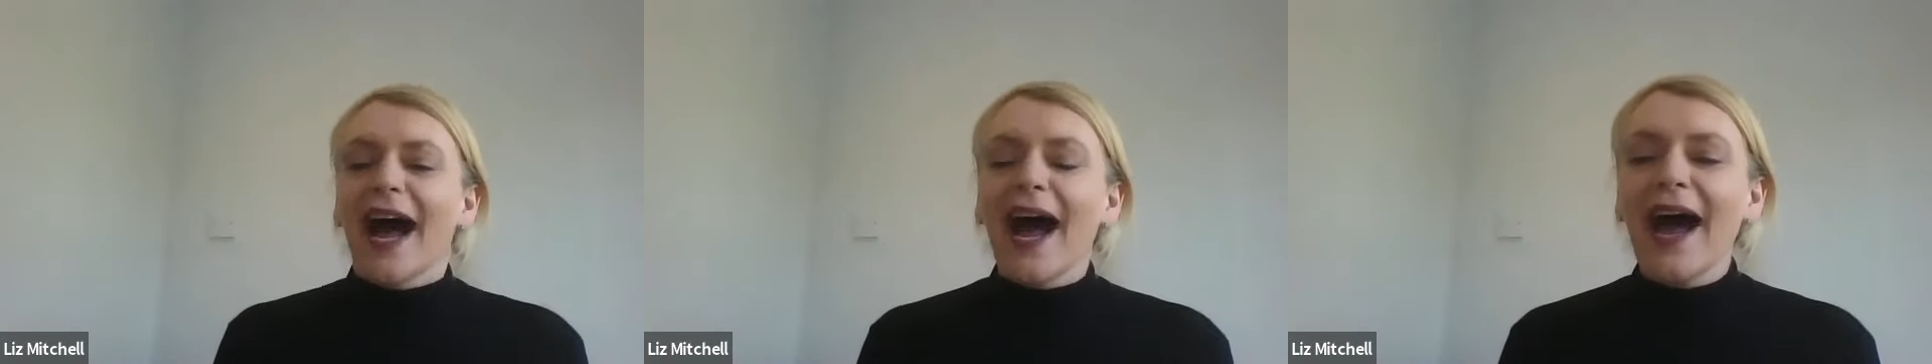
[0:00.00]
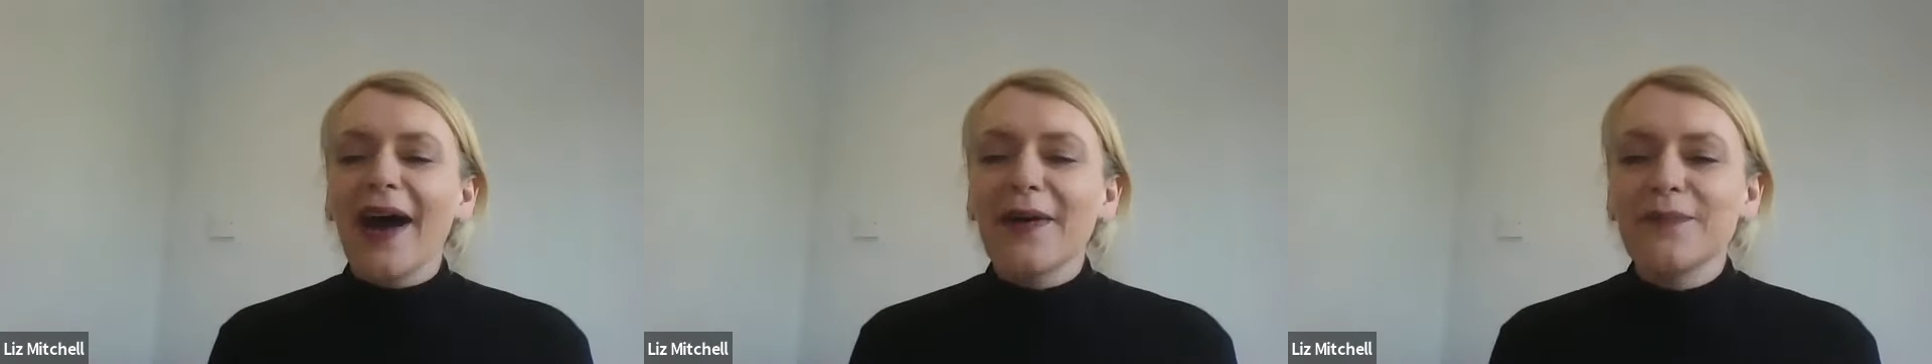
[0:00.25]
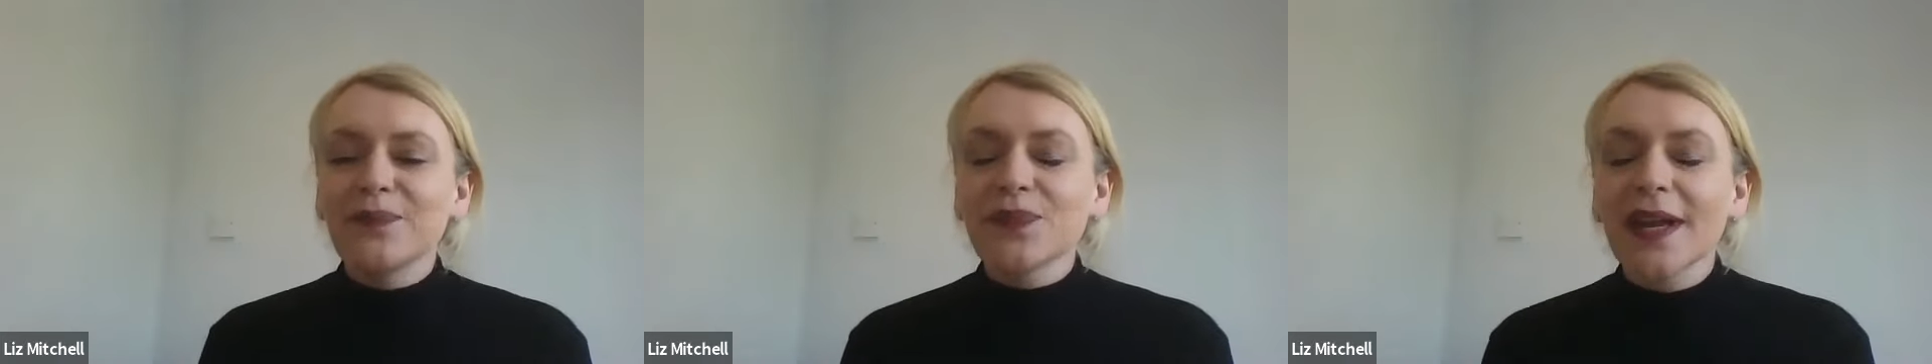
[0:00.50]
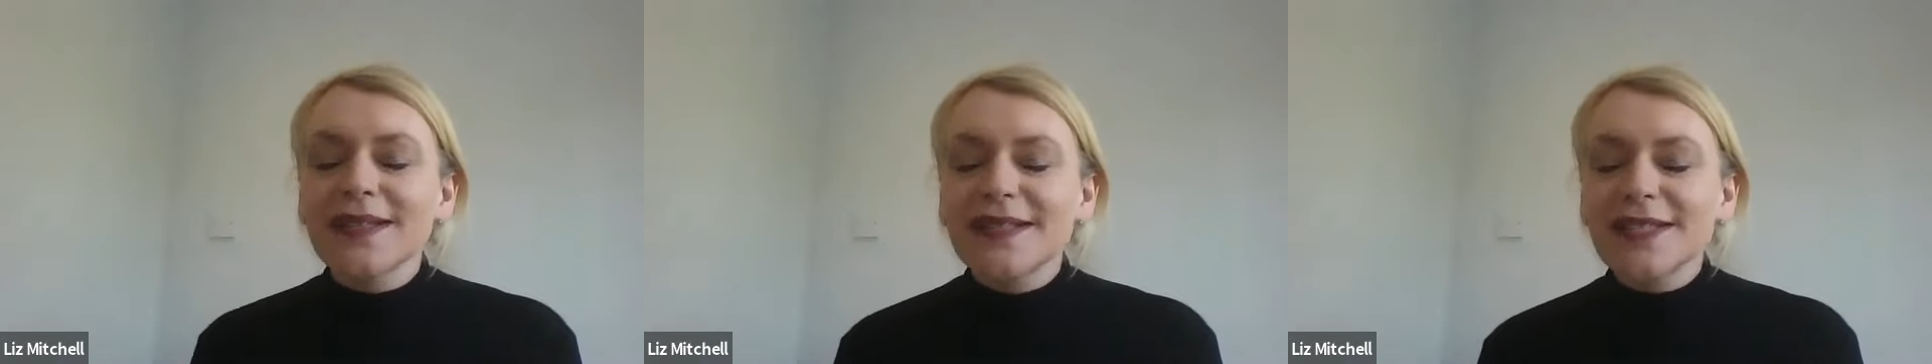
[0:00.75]

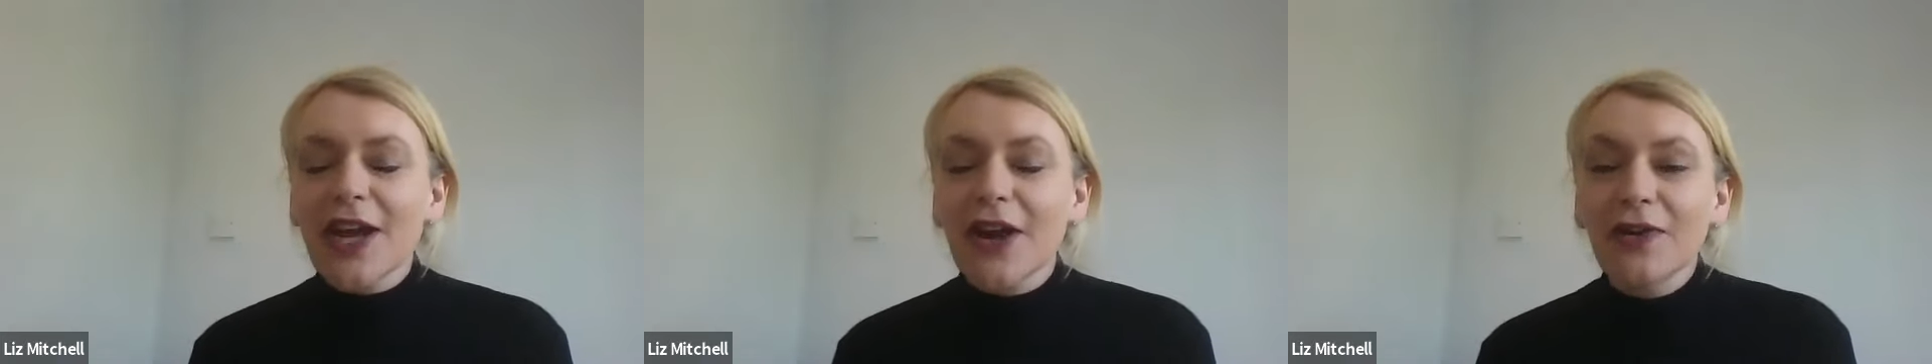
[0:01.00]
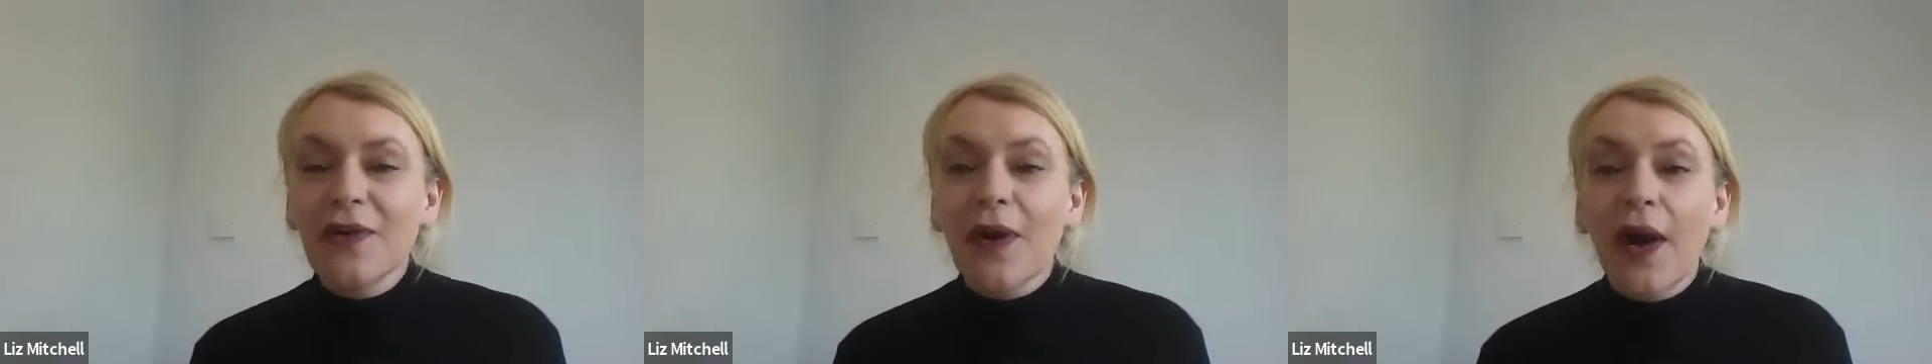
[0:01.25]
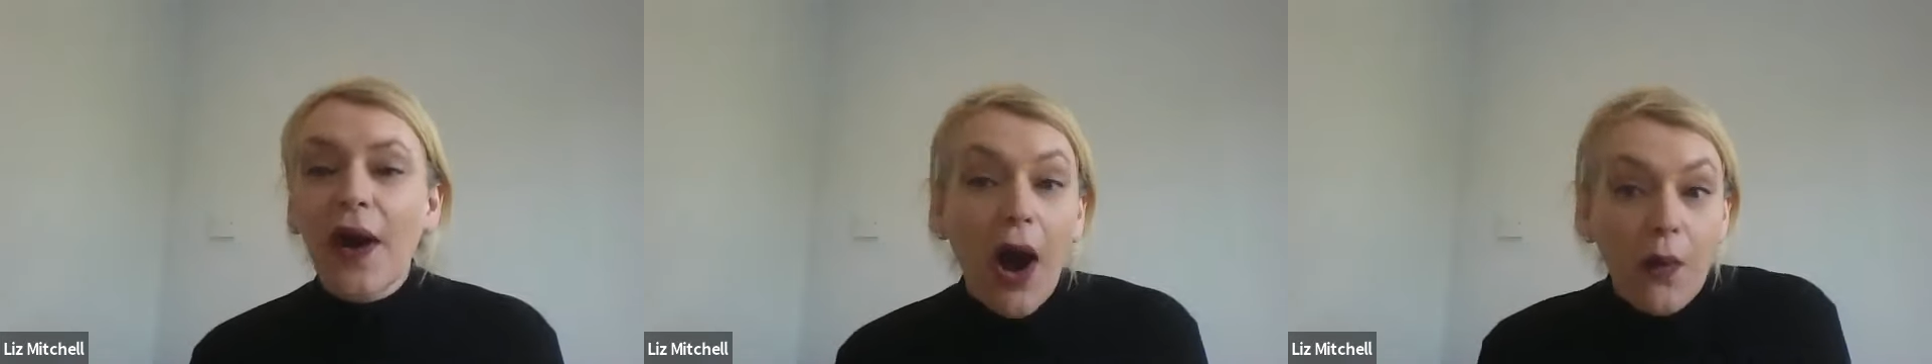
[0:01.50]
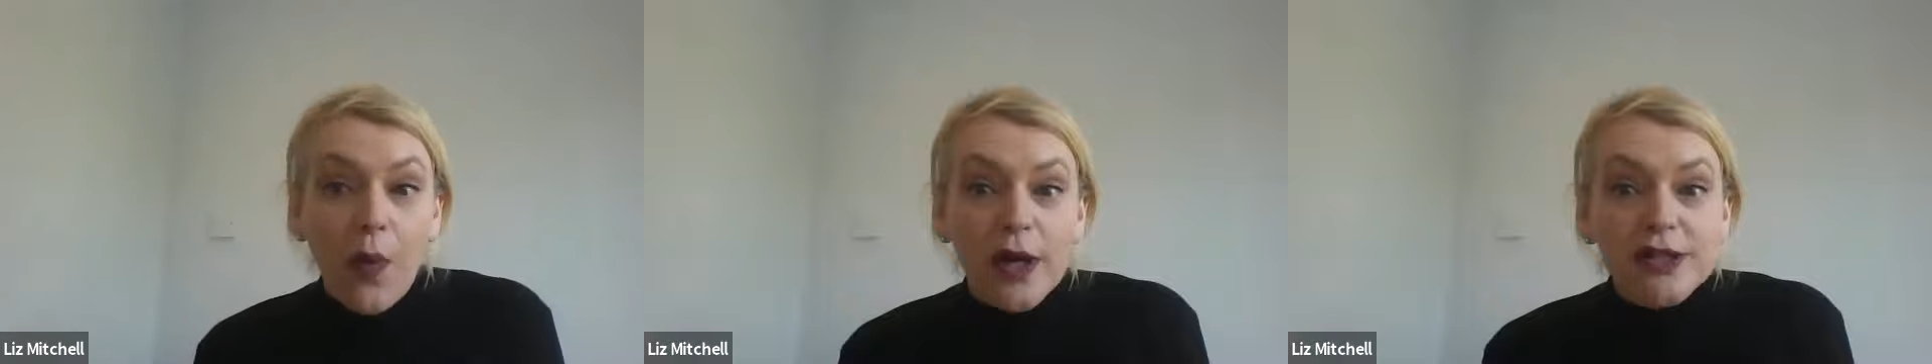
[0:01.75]
So I
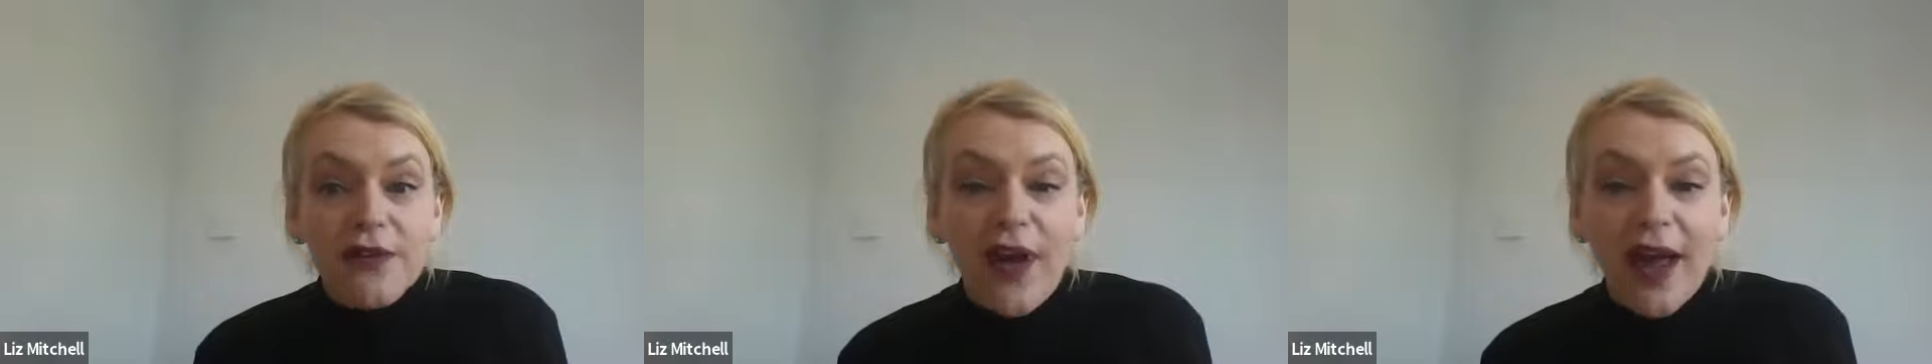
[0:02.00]
wonder if